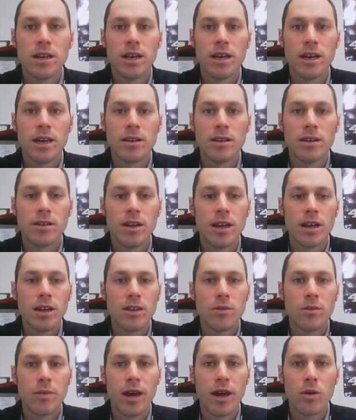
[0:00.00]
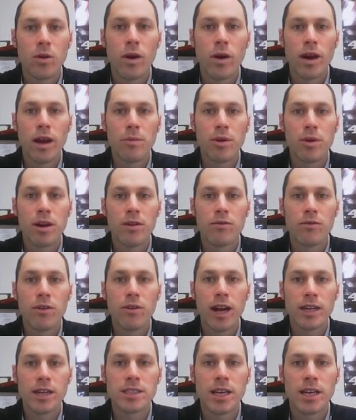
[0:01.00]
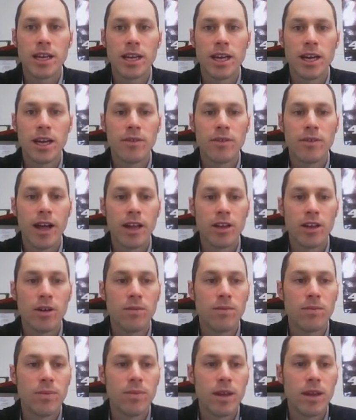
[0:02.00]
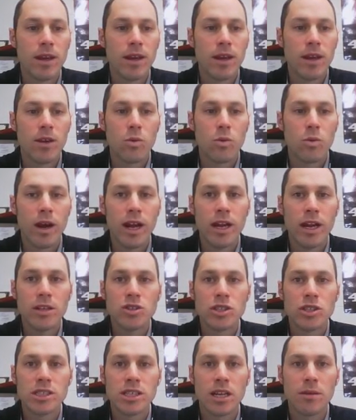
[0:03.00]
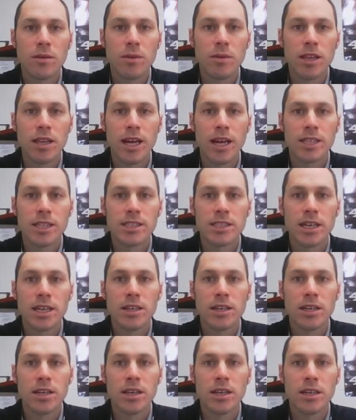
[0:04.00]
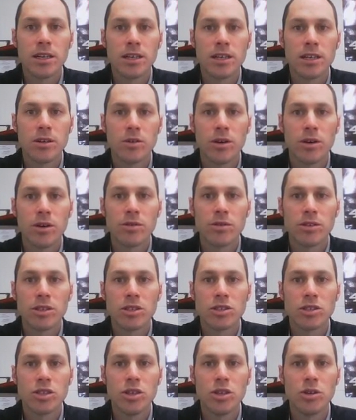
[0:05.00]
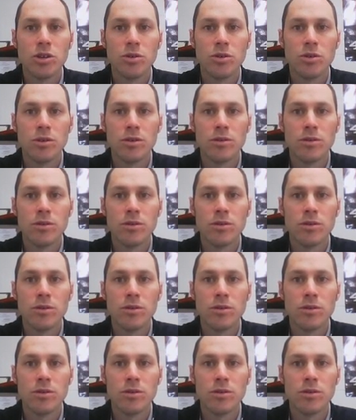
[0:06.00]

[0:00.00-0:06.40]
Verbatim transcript: Uh, no matter what I put in for x, I can get a value. Range is going to be less than or equal to 2.